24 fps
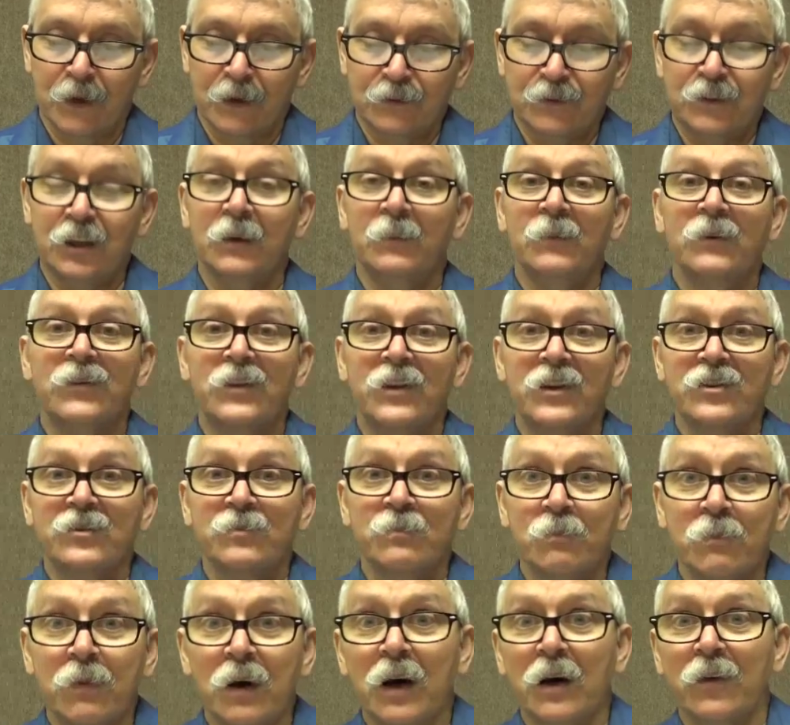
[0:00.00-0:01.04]
Timothy's
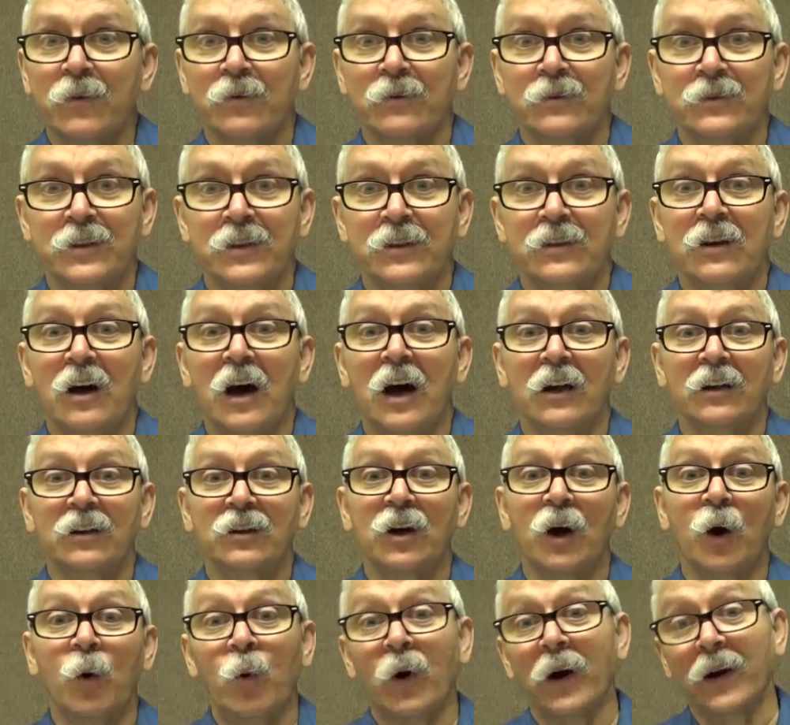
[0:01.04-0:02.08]
mother did not
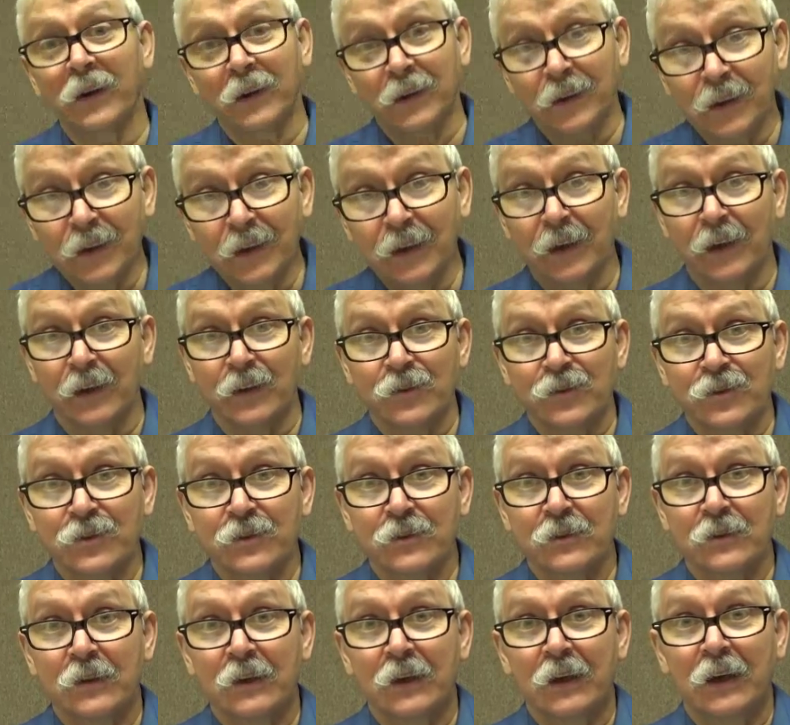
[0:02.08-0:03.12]
go
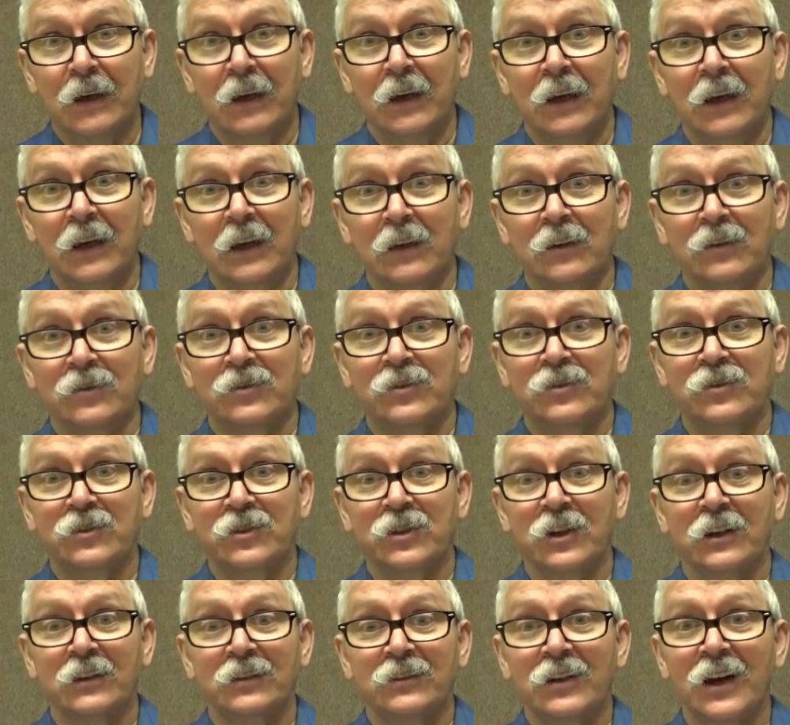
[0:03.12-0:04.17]
against his
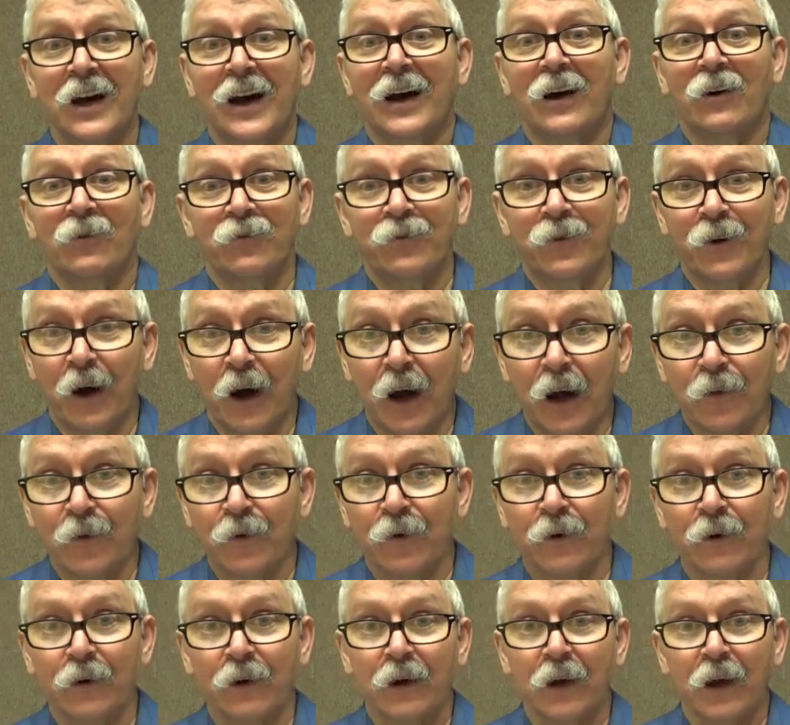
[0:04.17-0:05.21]
Gentile
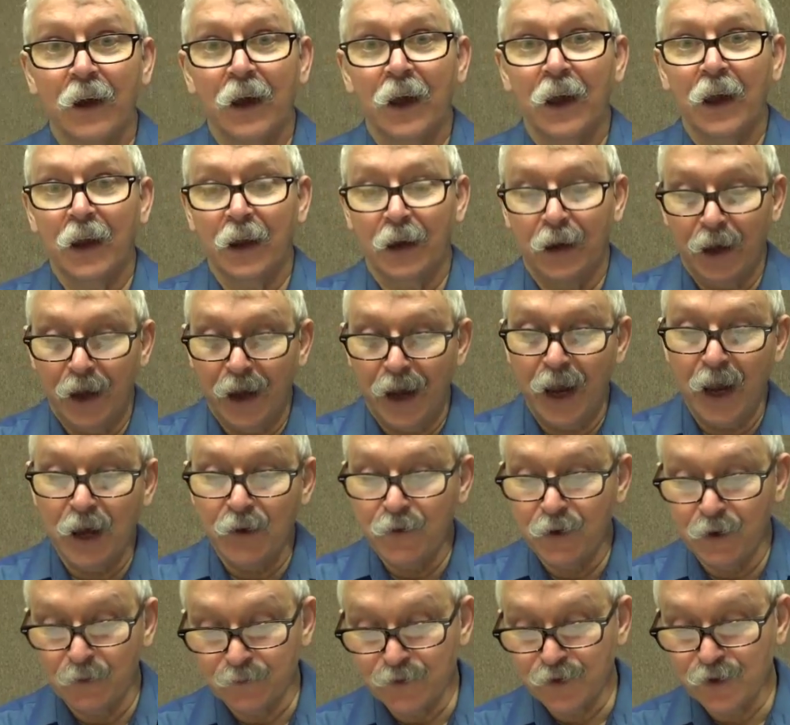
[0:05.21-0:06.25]
father and have
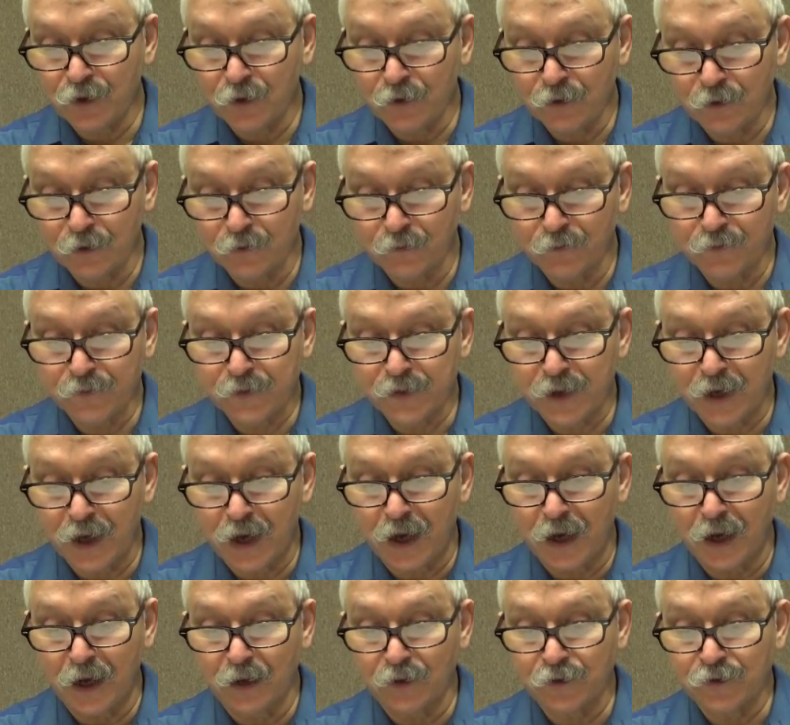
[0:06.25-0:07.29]
him
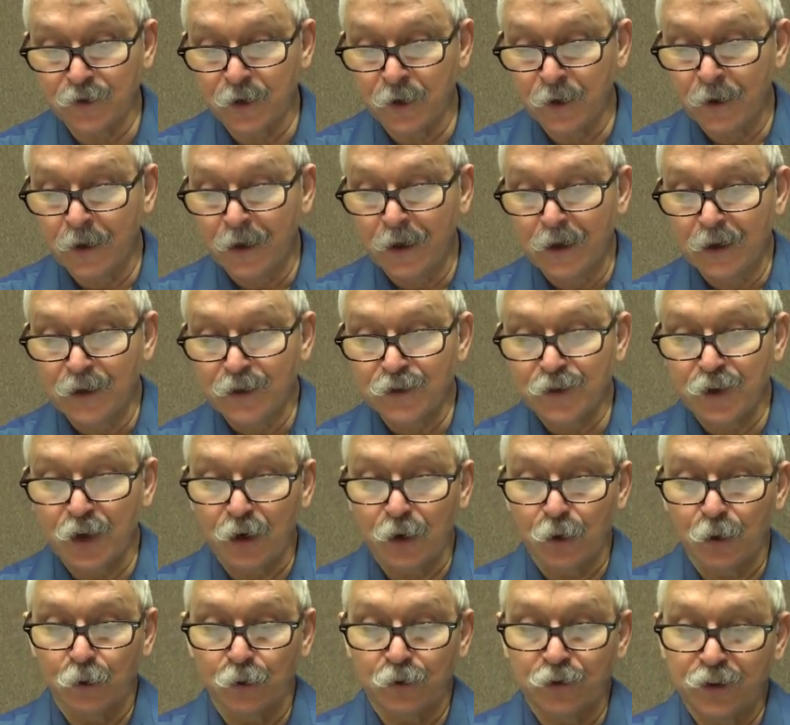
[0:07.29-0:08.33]
circumcised.
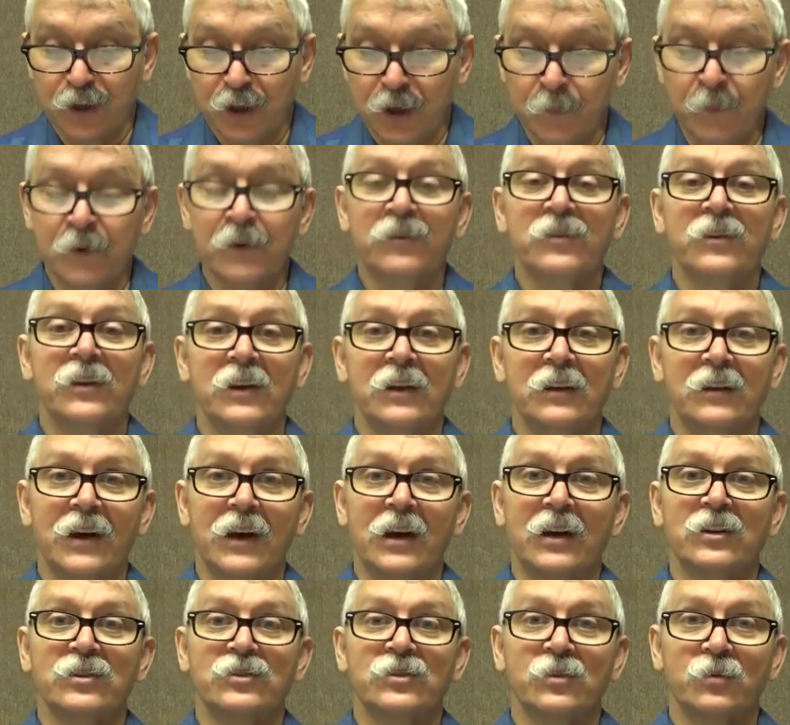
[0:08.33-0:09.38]
So, Timothy,
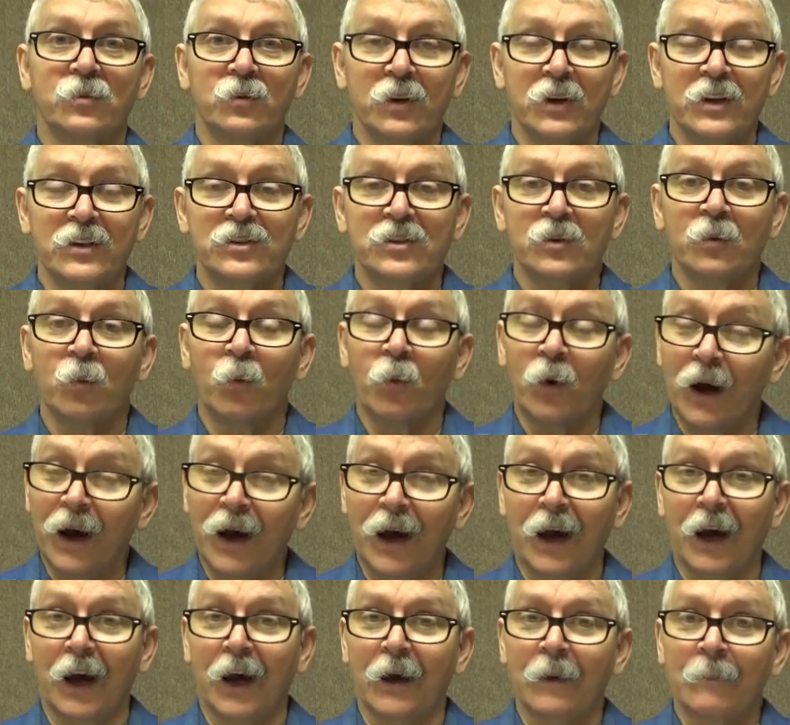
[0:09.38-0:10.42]
that is the reason
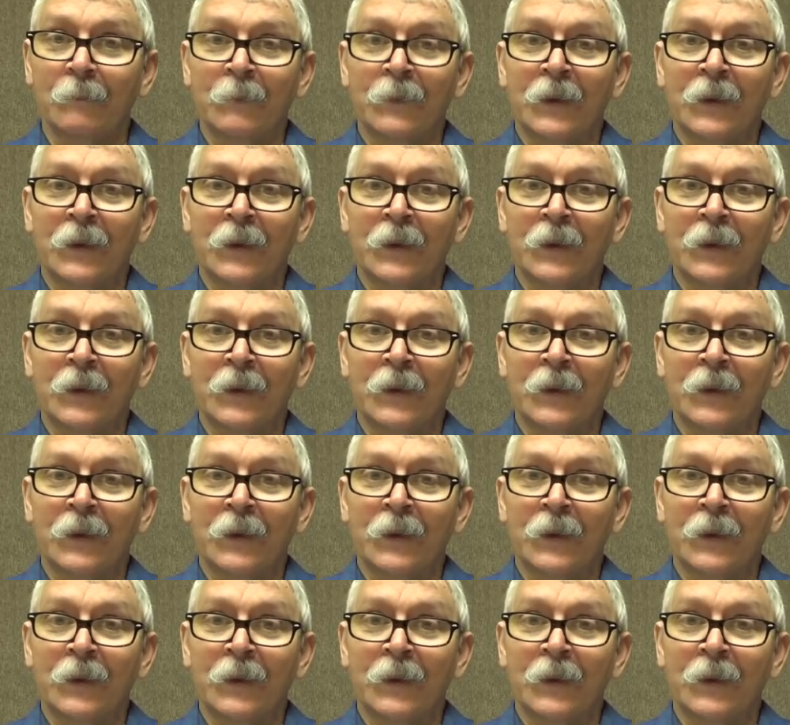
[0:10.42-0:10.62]
why